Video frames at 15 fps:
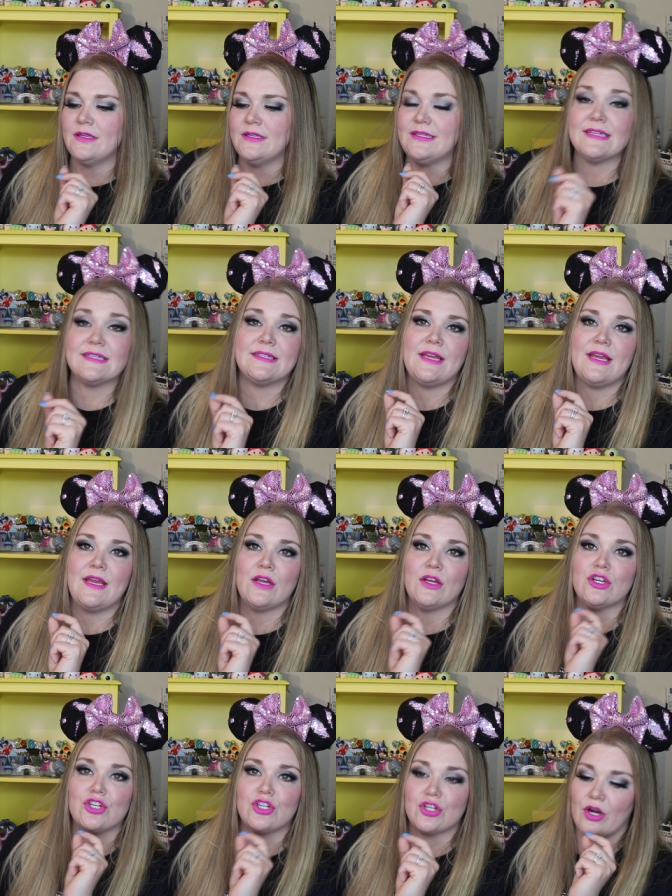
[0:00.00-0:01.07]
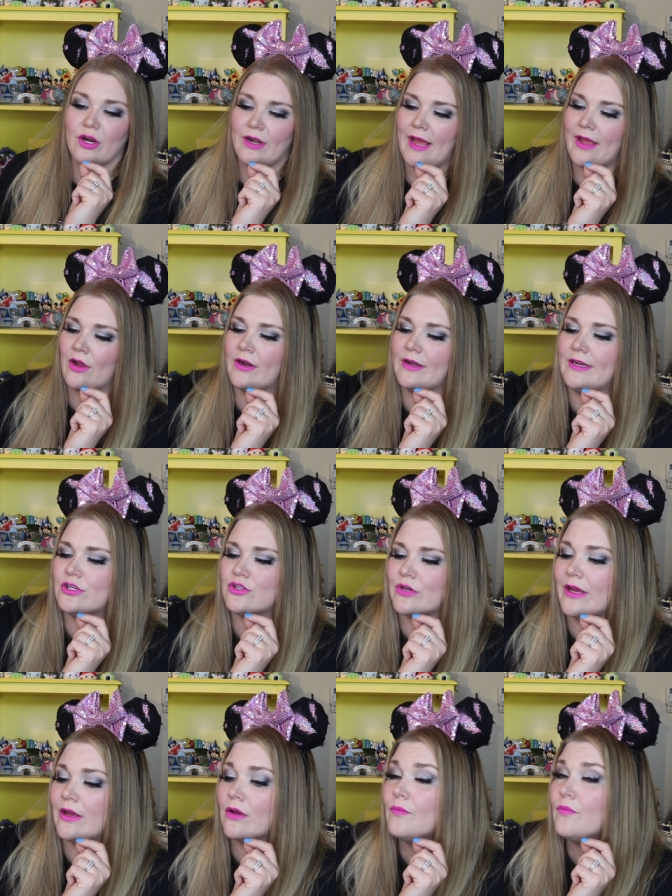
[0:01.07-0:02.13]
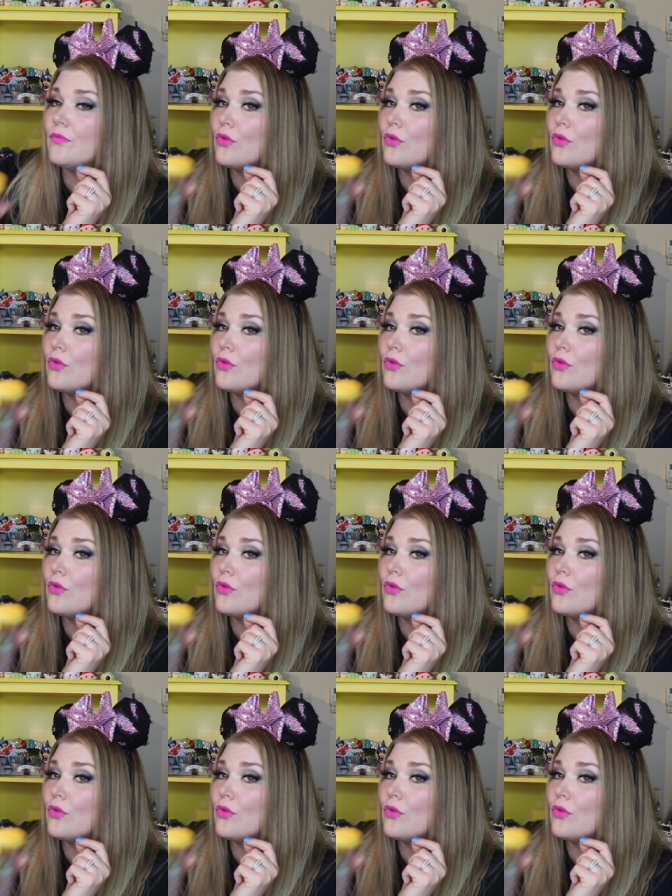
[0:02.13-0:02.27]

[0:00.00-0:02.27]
Disney shirt, hang on, you drink.